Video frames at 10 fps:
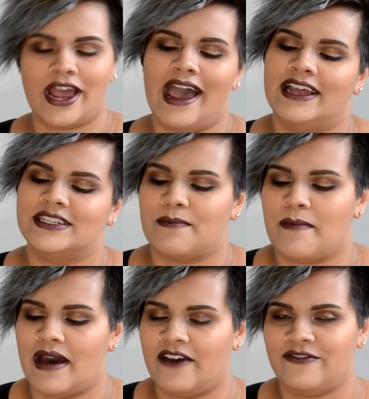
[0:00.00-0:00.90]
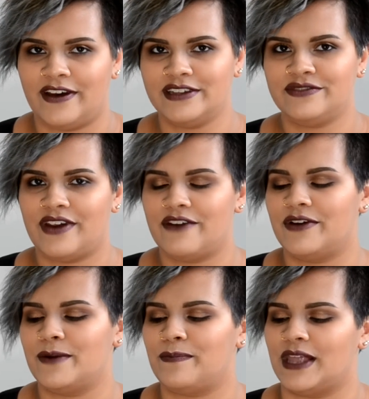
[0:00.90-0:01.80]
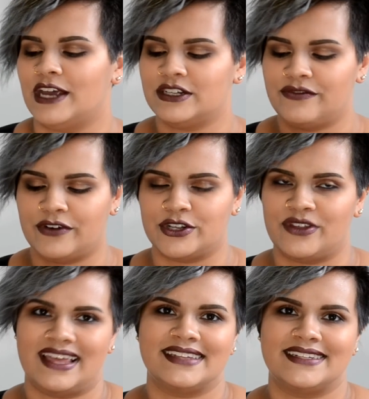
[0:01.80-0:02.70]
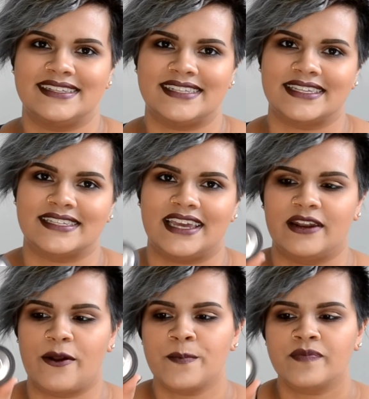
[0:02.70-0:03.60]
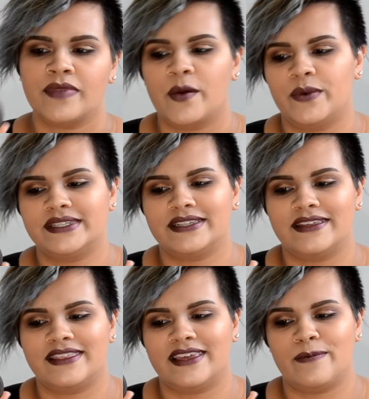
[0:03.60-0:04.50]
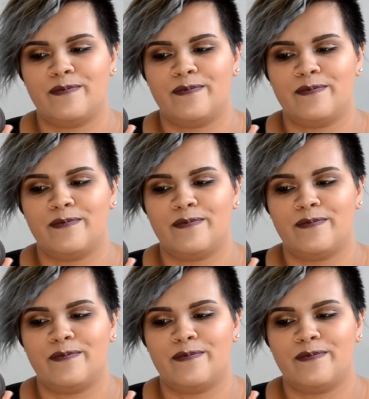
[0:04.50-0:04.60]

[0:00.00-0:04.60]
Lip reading: and my first favorite blush for 2016 was the